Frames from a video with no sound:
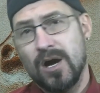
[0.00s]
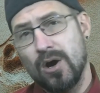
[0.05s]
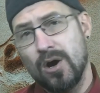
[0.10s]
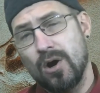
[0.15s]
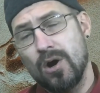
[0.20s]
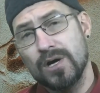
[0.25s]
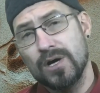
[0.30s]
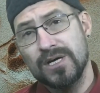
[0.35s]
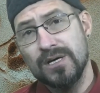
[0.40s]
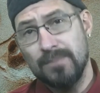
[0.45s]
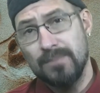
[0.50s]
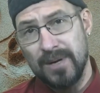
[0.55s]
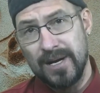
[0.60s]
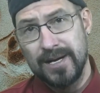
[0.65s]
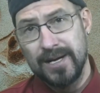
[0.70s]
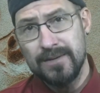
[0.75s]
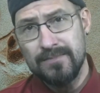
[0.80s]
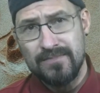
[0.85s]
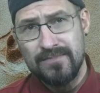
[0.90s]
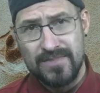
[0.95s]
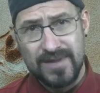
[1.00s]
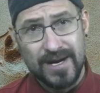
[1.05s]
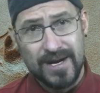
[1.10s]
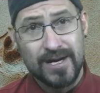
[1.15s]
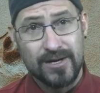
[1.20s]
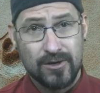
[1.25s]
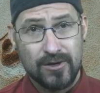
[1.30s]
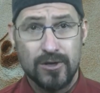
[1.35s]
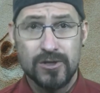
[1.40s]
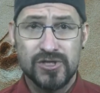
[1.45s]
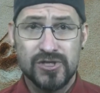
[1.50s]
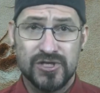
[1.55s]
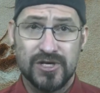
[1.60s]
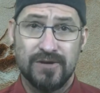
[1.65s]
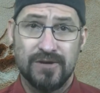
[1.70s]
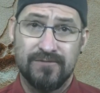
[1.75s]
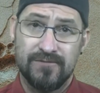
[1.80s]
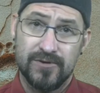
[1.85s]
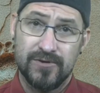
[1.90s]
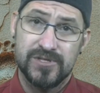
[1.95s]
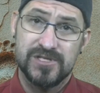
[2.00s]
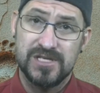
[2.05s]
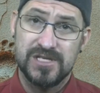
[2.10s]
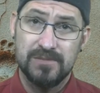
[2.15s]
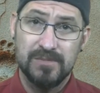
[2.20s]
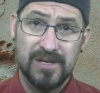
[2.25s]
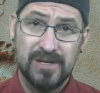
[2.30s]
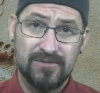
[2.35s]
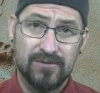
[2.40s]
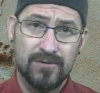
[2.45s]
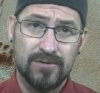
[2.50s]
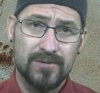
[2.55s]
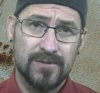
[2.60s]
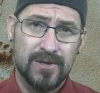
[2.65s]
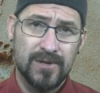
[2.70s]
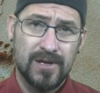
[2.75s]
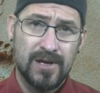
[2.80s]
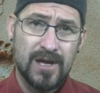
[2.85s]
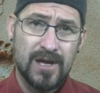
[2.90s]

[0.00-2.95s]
a hockey player that I coached at a first team level,